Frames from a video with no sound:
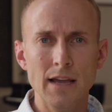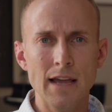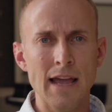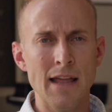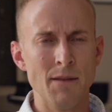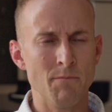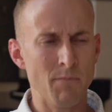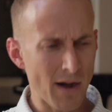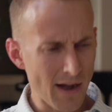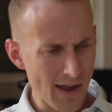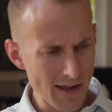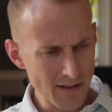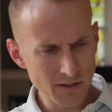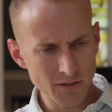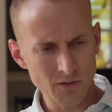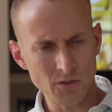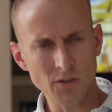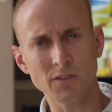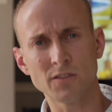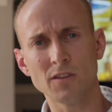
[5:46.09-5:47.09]
And
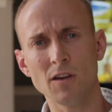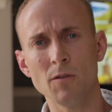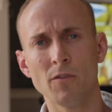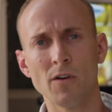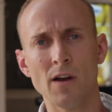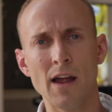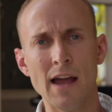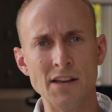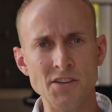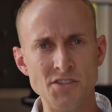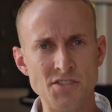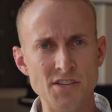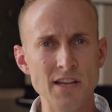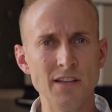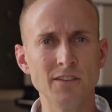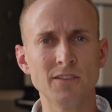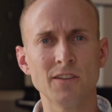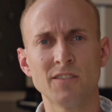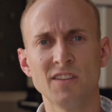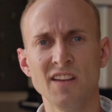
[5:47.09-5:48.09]
Pilate looks over at
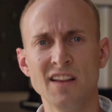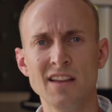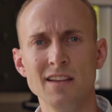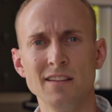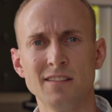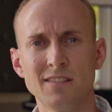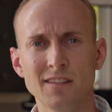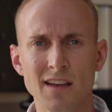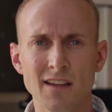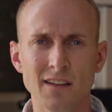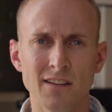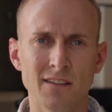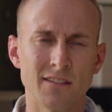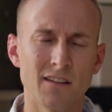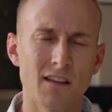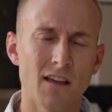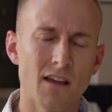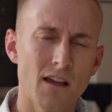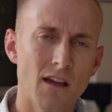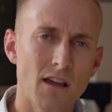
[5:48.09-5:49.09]
Jesus and he
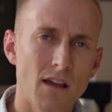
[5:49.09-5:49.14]
says,